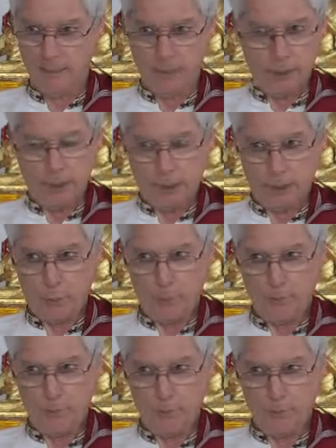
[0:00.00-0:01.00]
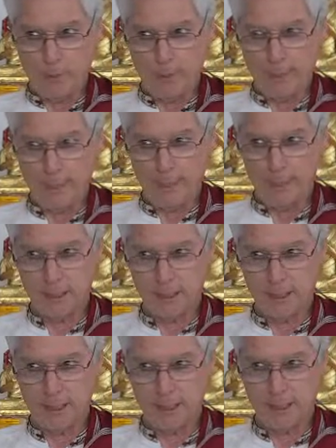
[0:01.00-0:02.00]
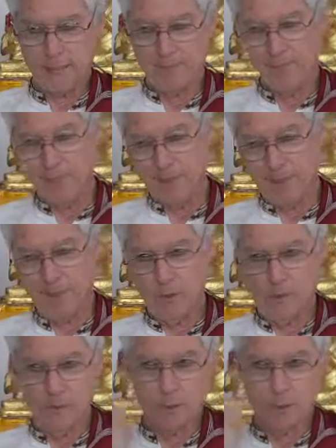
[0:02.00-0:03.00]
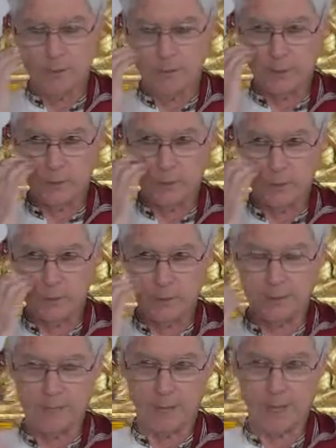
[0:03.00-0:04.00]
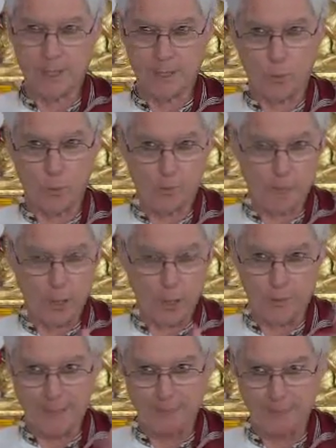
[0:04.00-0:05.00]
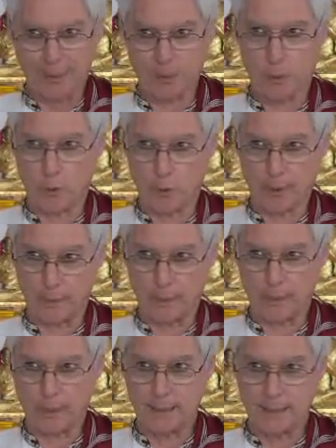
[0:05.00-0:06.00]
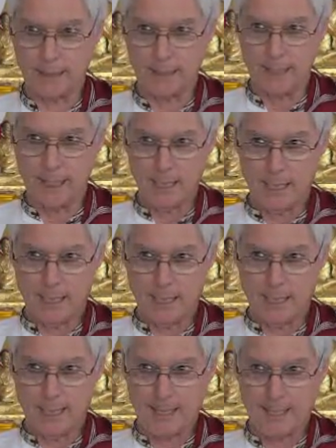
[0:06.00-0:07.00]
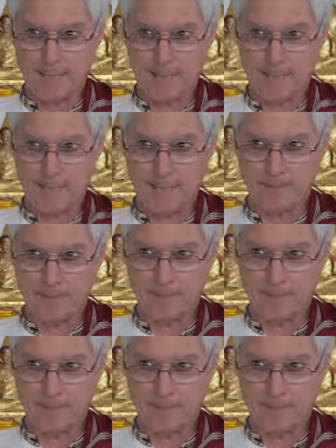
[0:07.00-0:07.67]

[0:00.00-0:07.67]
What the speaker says: But also just one other point, and that is we, you know, for those of us poor souls in America following this electoral process, and